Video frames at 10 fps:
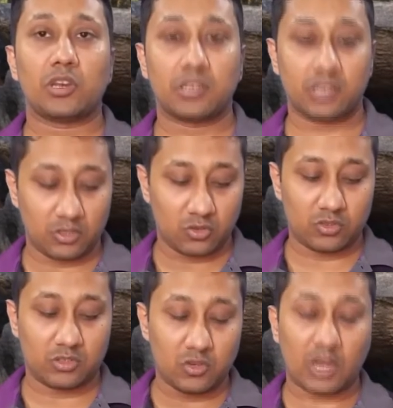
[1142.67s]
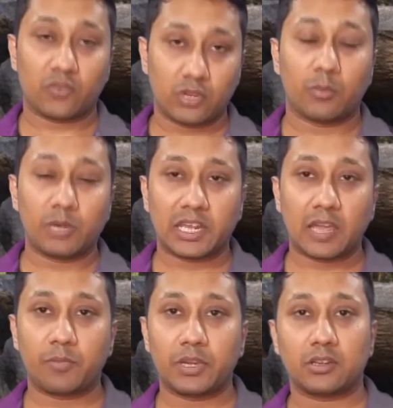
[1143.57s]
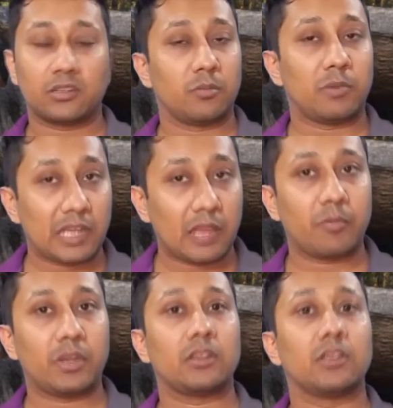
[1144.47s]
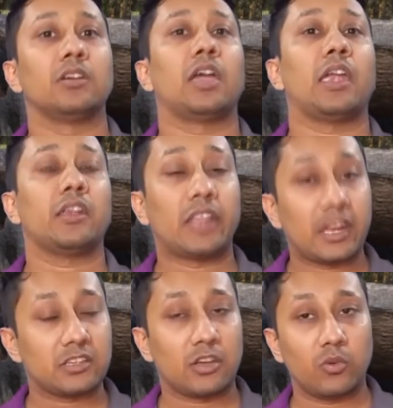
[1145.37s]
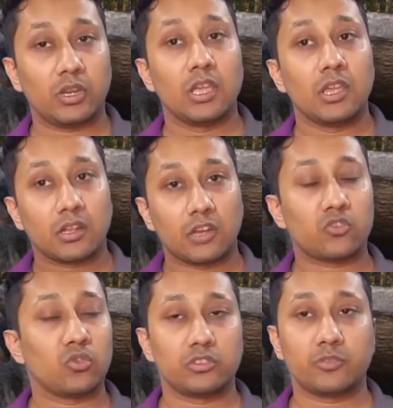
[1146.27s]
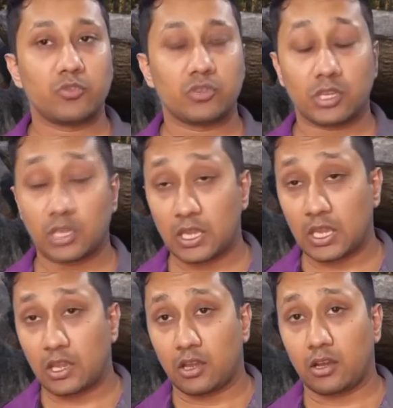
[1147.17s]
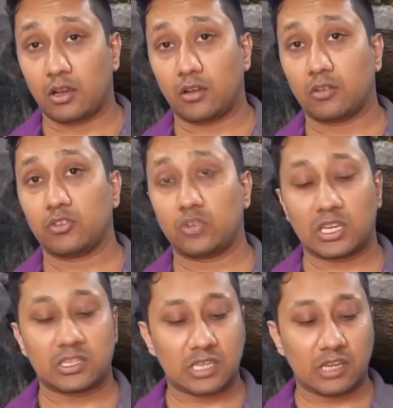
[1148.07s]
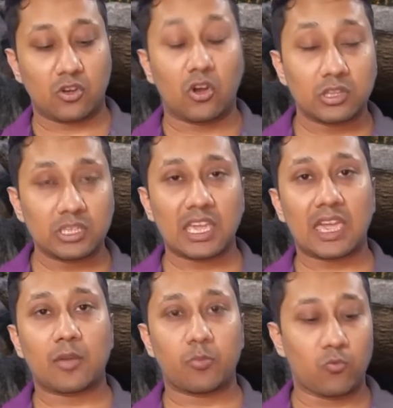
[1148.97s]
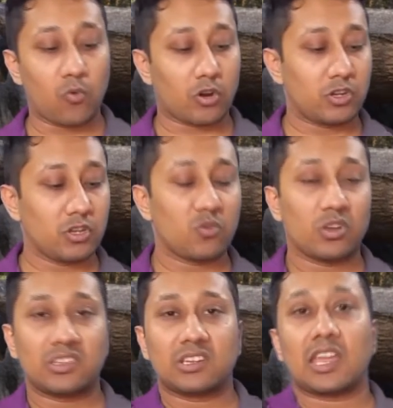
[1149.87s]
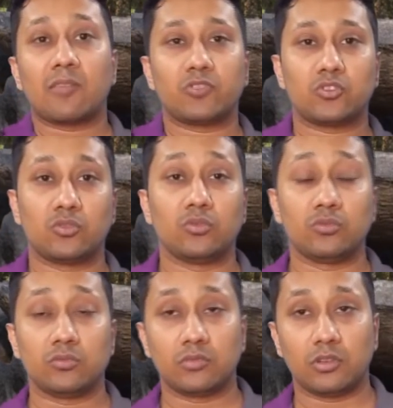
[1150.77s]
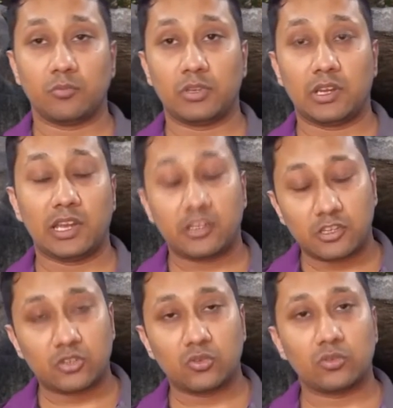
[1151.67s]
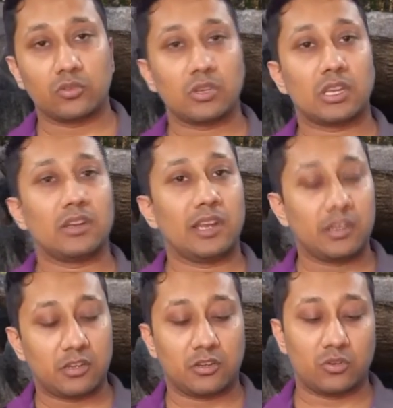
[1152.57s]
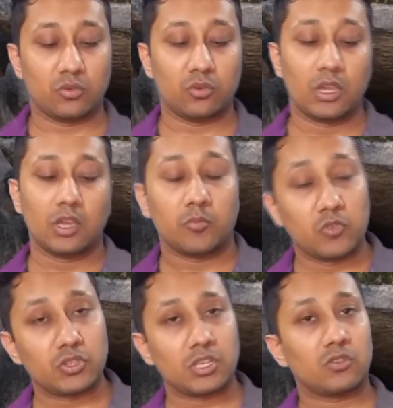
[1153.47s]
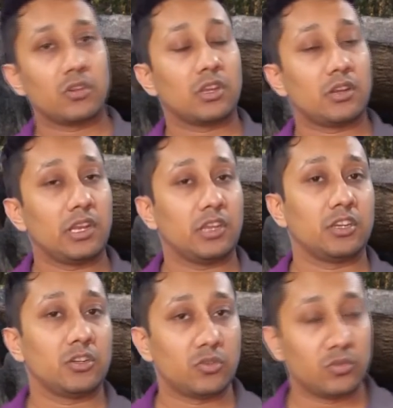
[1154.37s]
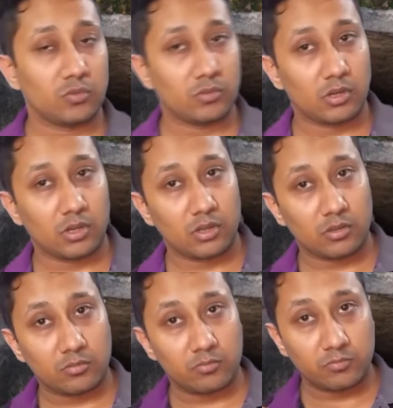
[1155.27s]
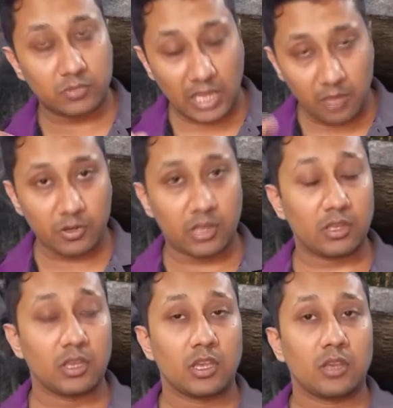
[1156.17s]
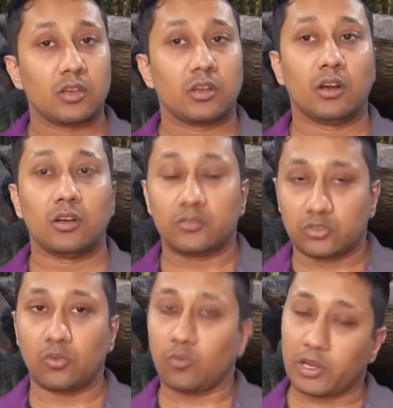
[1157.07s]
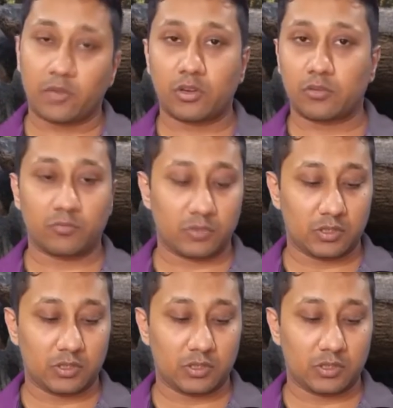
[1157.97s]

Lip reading: anything. You have to double tap it, triple tap it, and that's how it controls the music. You can set on the app what do you want the taps to be related to. You can relate it to music, you can relate it to camera. So whatever